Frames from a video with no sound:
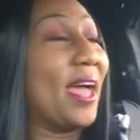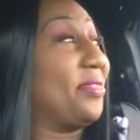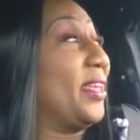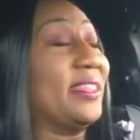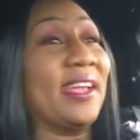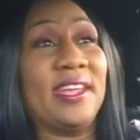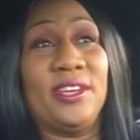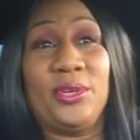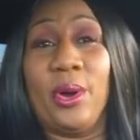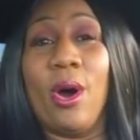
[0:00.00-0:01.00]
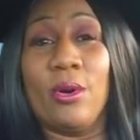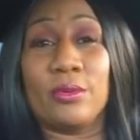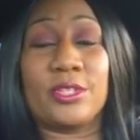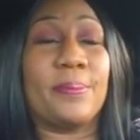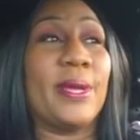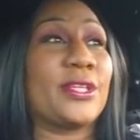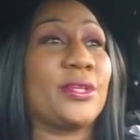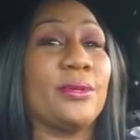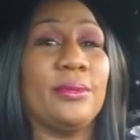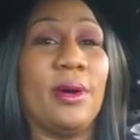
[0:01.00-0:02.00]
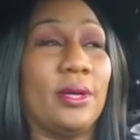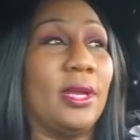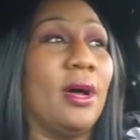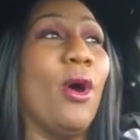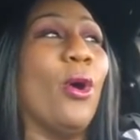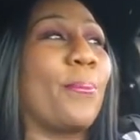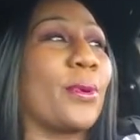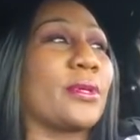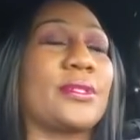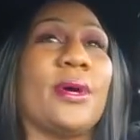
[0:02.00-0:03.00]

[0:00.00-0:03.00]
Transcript: think they're going to do an own special on Oprah.